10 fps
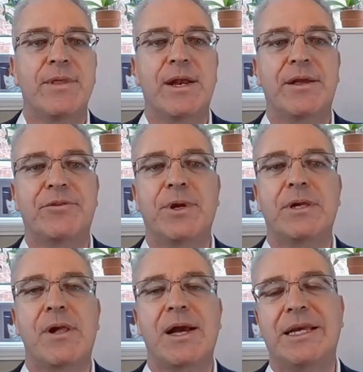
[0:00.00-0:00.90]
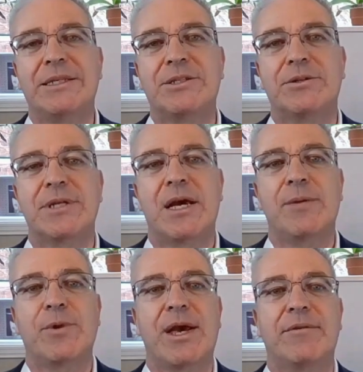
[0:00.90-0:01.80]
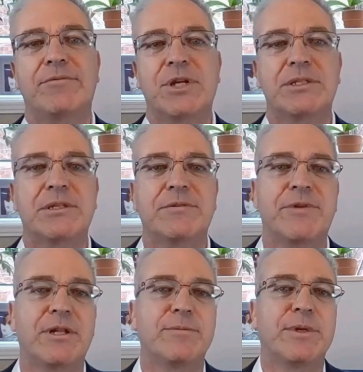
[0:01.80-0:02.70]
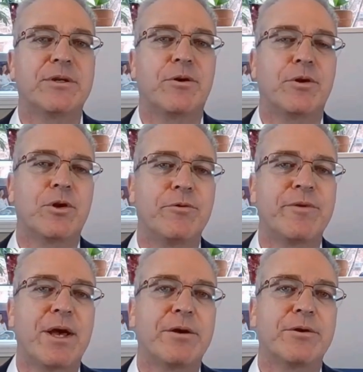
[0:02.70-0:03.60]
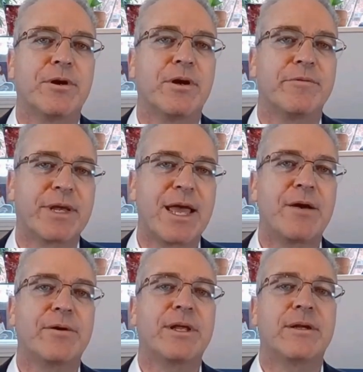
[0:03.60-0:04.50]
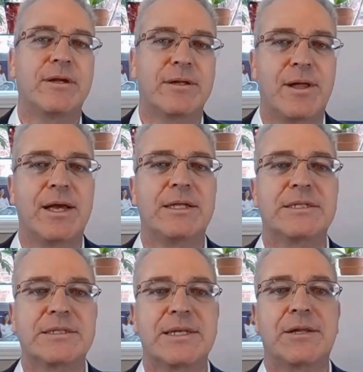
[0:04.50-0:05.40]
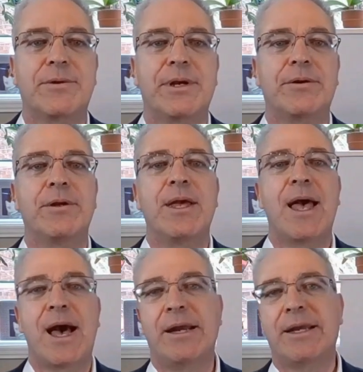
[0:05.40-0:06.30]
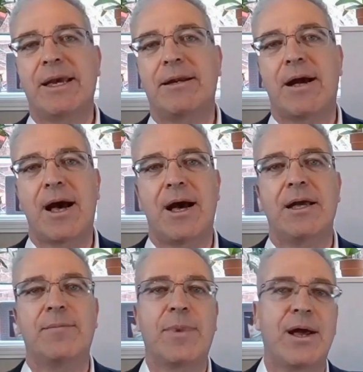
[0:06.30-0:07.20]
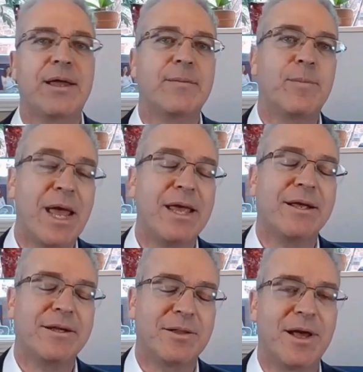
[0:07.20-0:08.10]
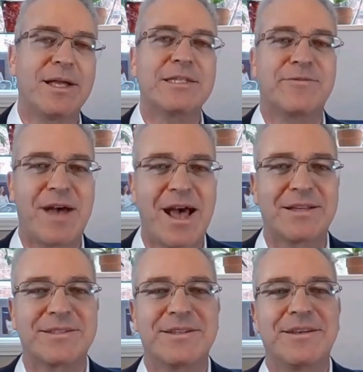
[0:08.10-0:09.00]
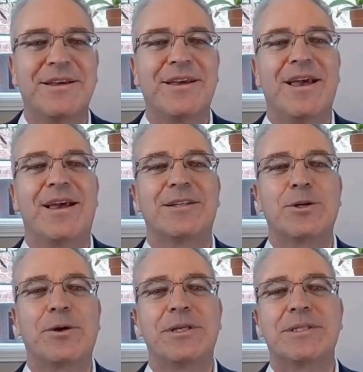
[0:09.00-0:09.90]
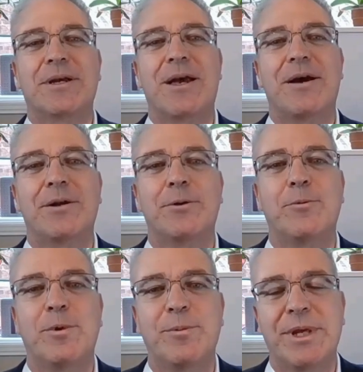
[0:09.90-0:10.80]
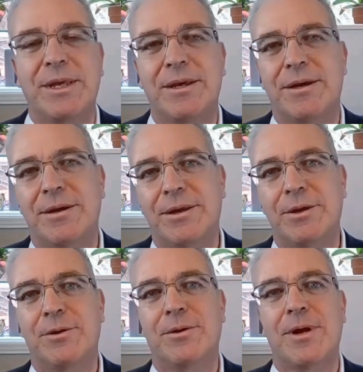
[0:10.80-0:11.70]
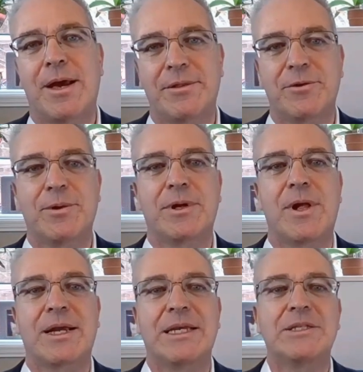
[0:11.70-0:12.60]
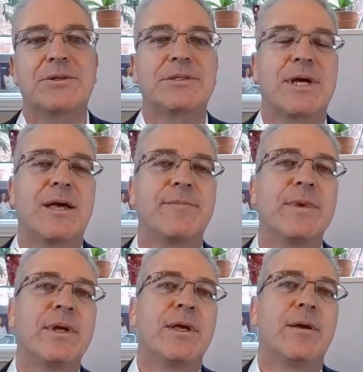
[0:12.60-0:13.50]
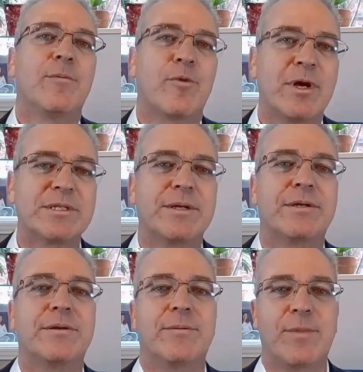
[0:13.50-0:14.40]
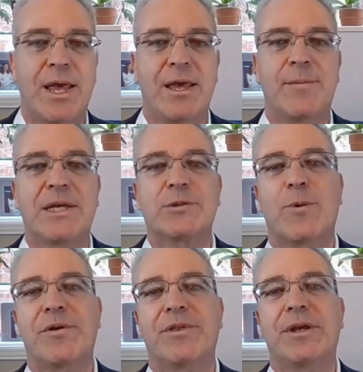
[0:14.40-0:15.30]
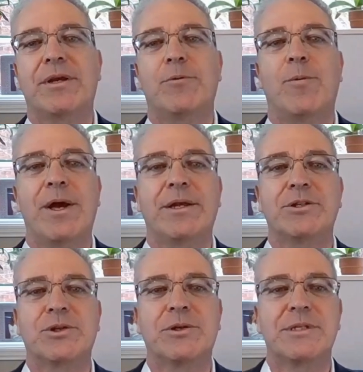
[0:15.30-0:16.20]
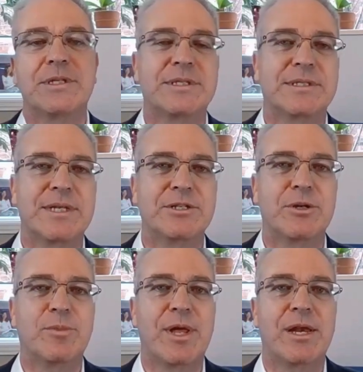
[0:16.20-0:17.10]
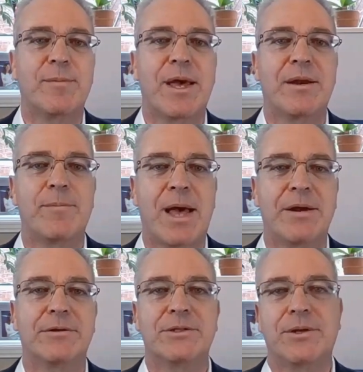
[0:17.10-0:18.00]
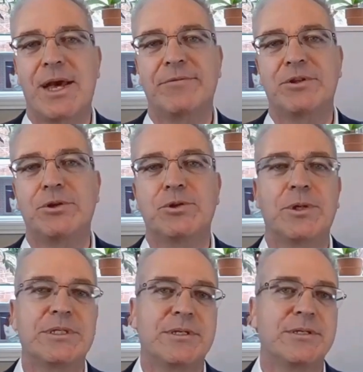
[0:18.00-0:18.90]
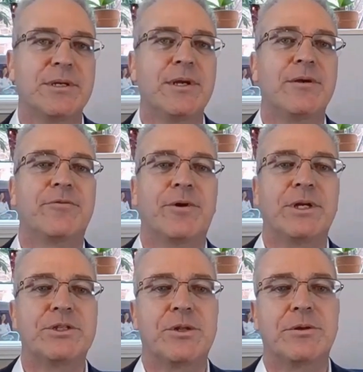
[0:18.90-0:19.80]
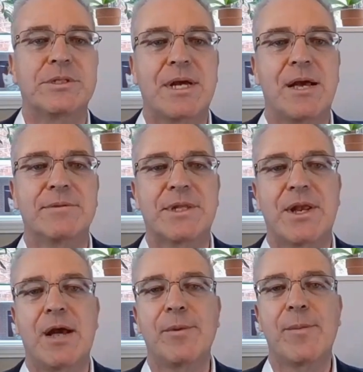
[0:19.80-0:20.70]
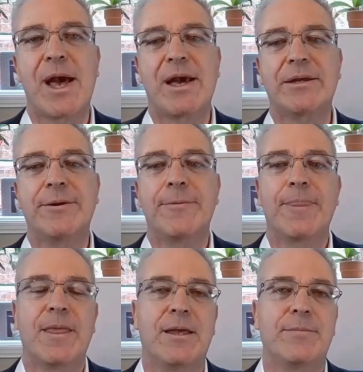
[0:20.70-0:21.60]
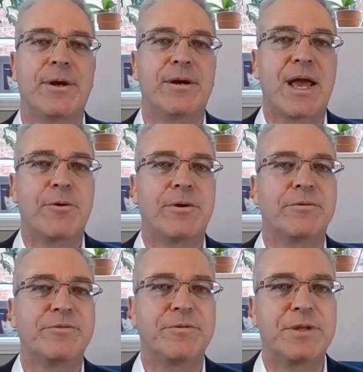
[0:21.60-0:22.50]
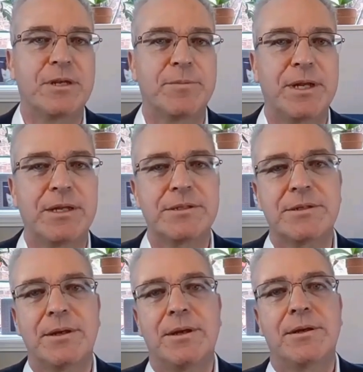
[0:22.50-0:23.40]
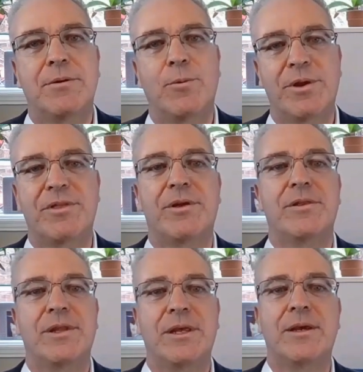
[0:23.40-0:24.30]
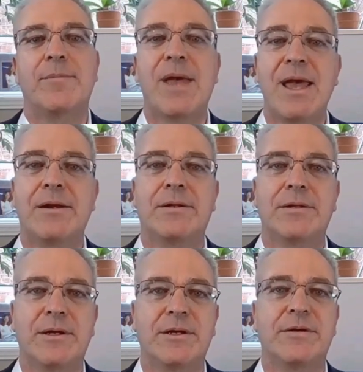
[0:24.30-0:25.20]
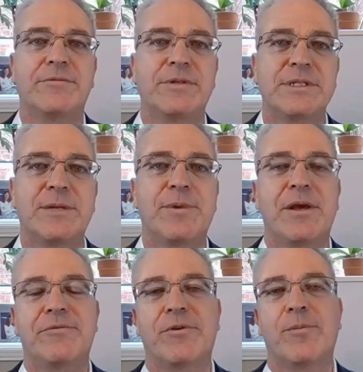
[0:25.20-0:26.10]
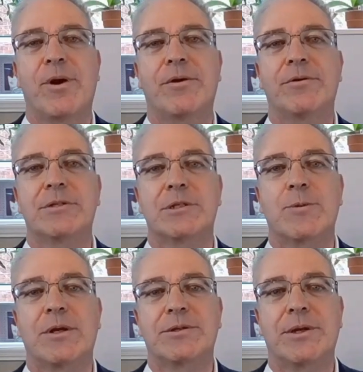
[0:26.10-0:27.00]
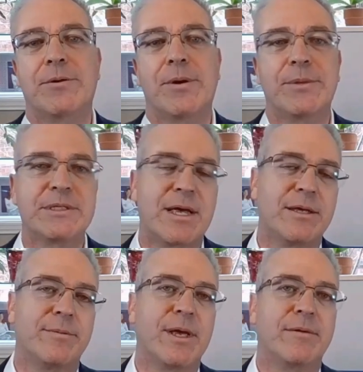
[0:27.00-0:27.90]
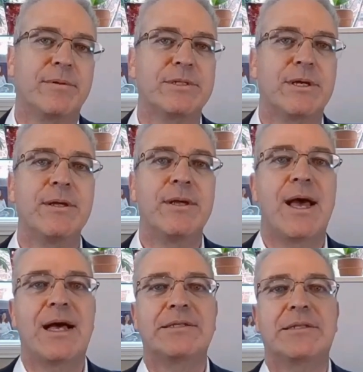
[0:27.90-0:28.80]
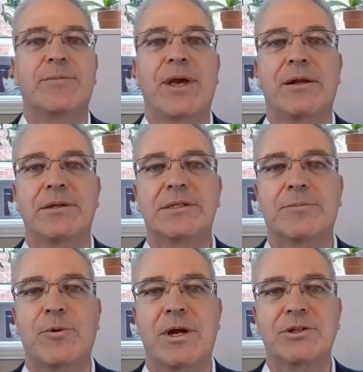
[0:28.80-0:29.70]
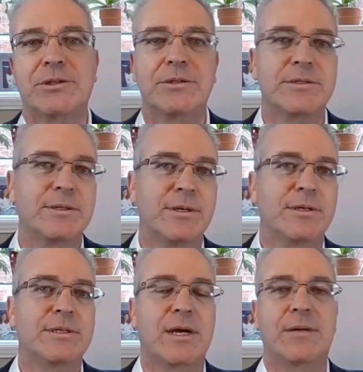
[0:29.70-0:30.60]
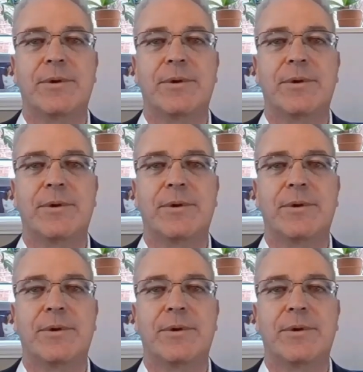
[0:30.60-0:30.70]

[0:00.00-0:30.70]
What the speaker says: Then at 3 o'clock Eastern time, we have Justin Feldman, co-founder of Accounting Clients Accelerator, how to get high-paying clients fast. And Tony Salgado will be here at 3 o'clock Eastern time, president, AMS Wealth Inc., why insurance and succession planning matters. So you have two choices for each of those times. And then I'll be back in about an hour and 15 minutes with the panel of CPA Firm Partners as well. So you don't want to miss that. You'll be able to ask the panelists some questions, talk